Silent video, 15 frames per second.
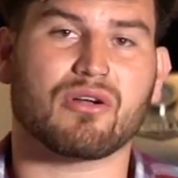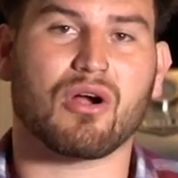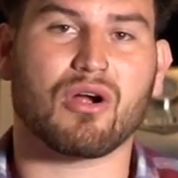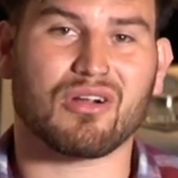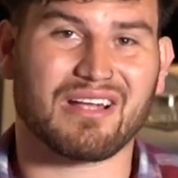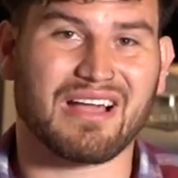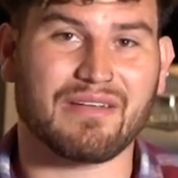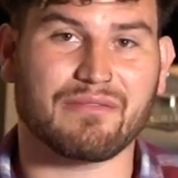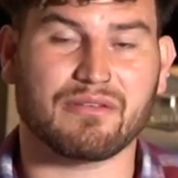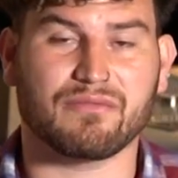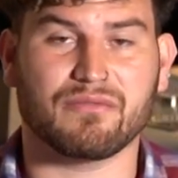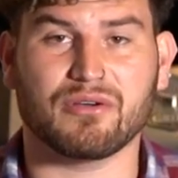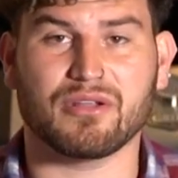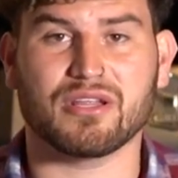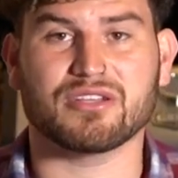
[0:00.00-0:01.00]
archiving
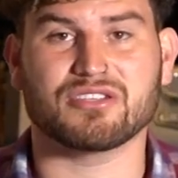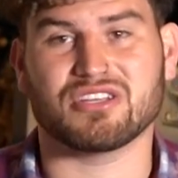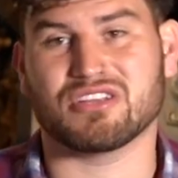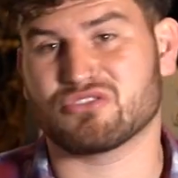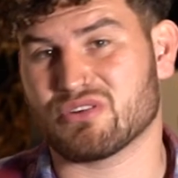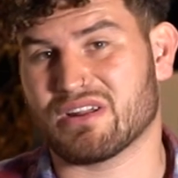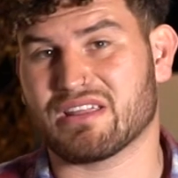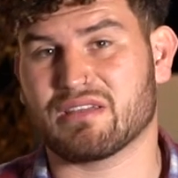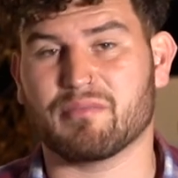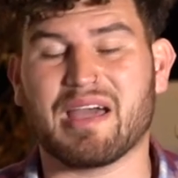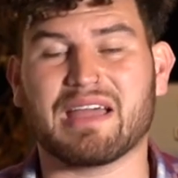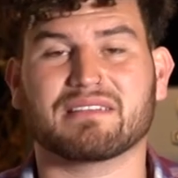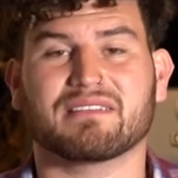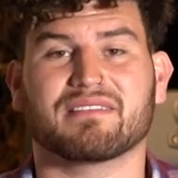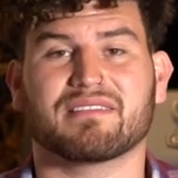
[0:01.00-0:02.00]
footage and trying to get
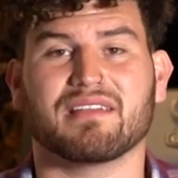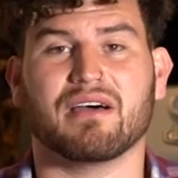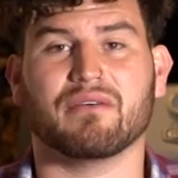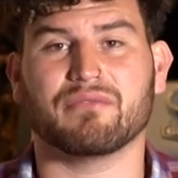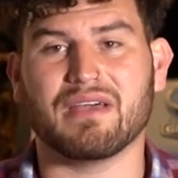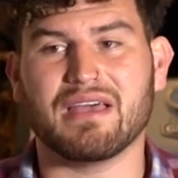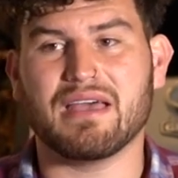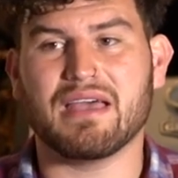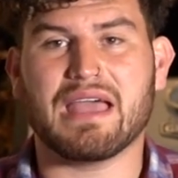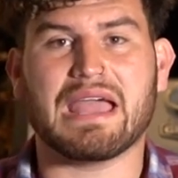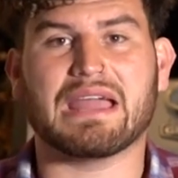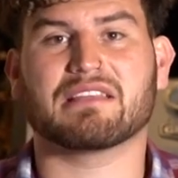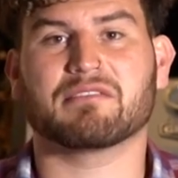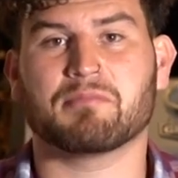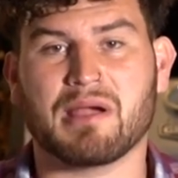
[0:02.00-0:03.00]
back to stuff,
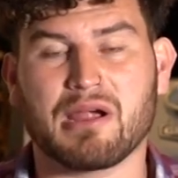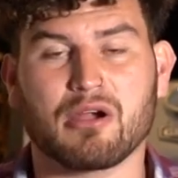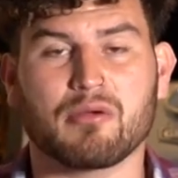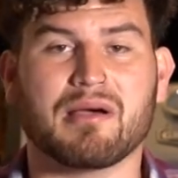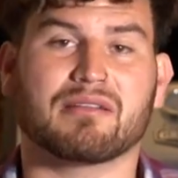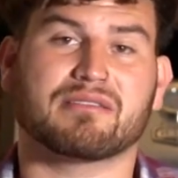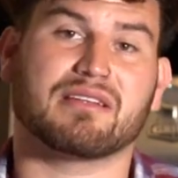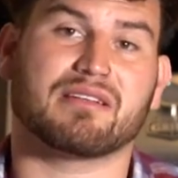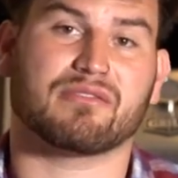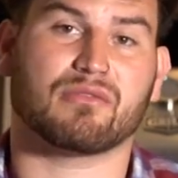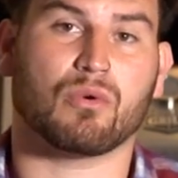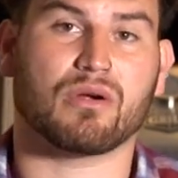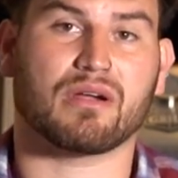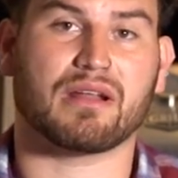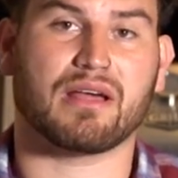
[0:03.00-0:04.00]
it's paramount that it's
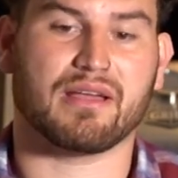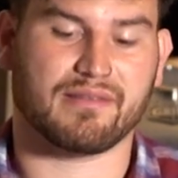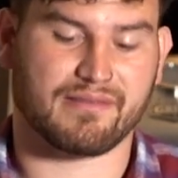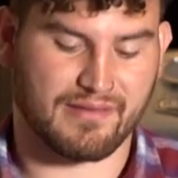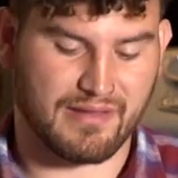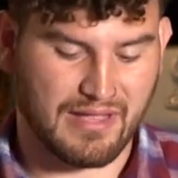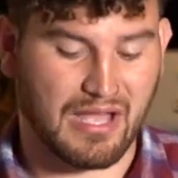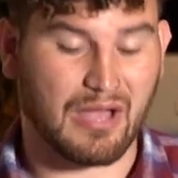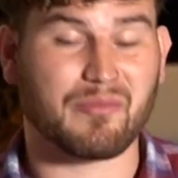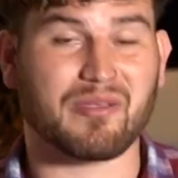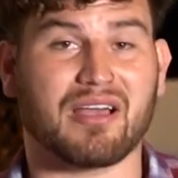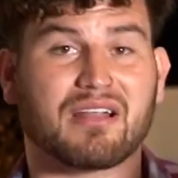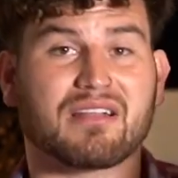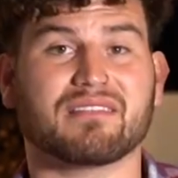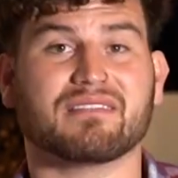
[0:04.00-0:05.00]
organized. I'll be
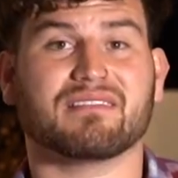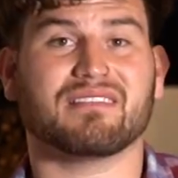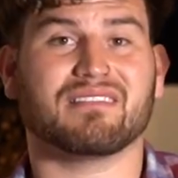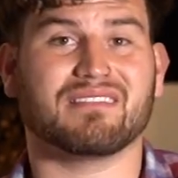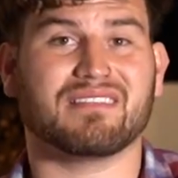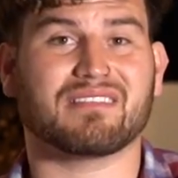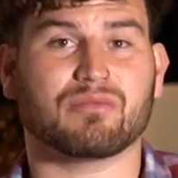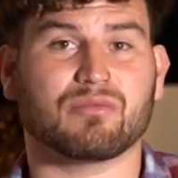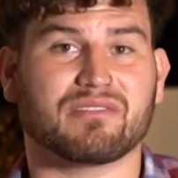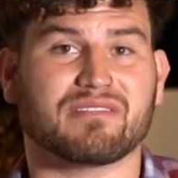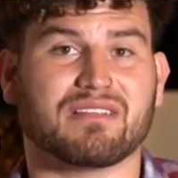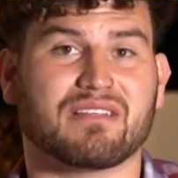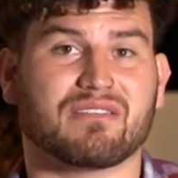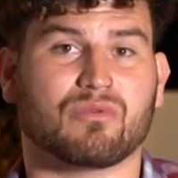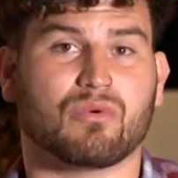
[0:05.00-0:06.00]
honest, this one's
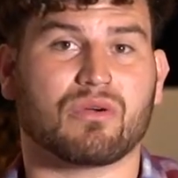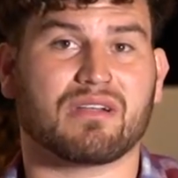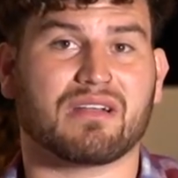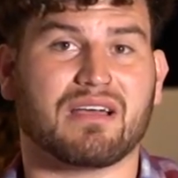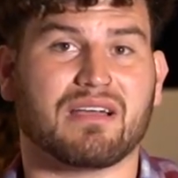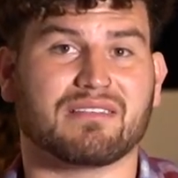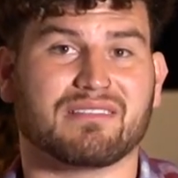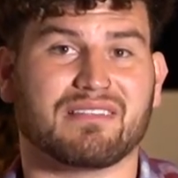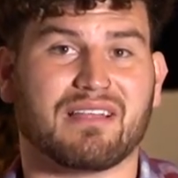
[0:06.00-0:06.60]
not as organized as